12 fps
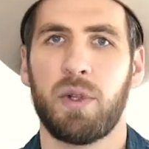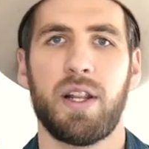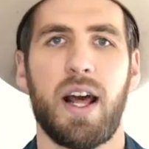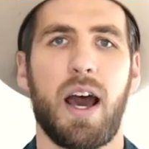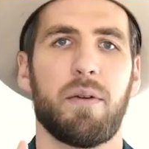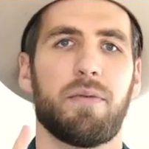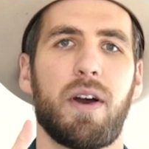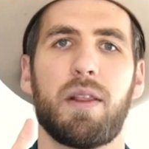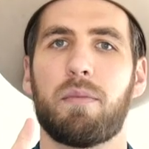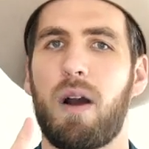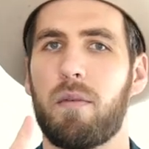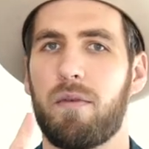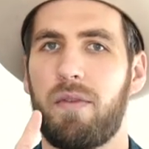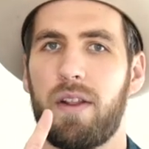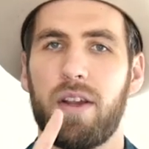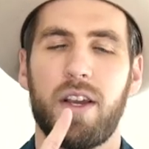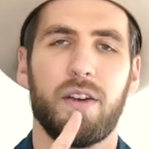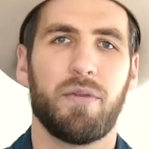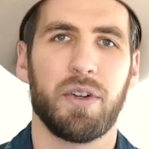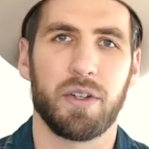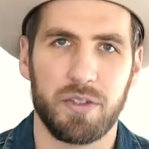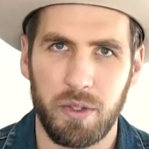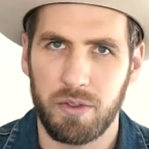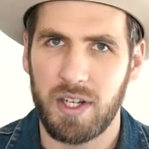we did how to find the proper fit for your
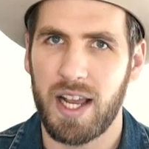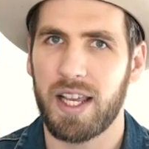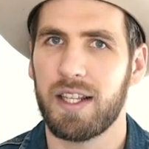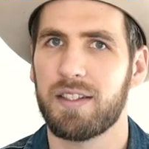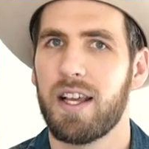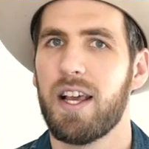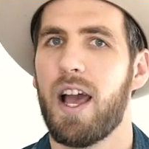suit jackets,